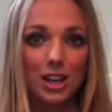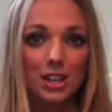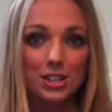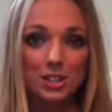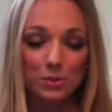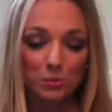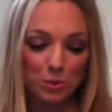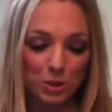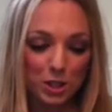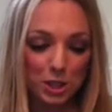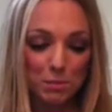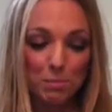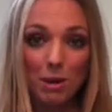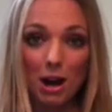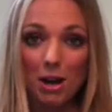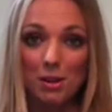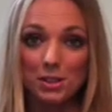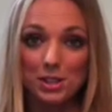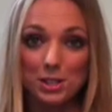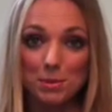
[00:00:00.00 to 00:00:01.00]
So once your
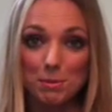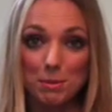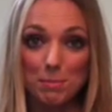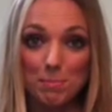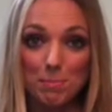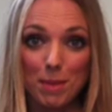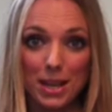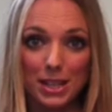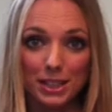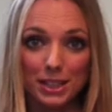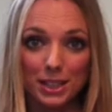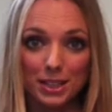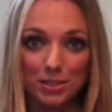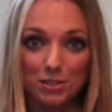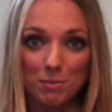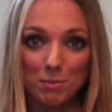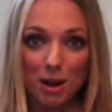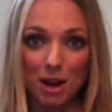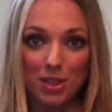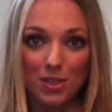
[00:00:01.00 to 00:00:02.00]
brownies have been baking for
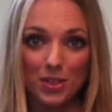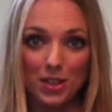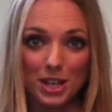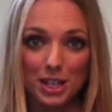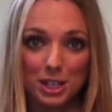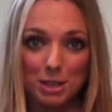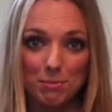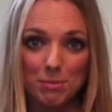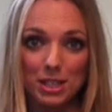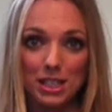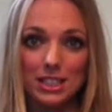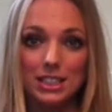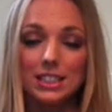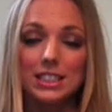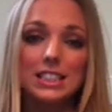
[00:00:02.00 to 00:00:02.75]
about 30 minutes,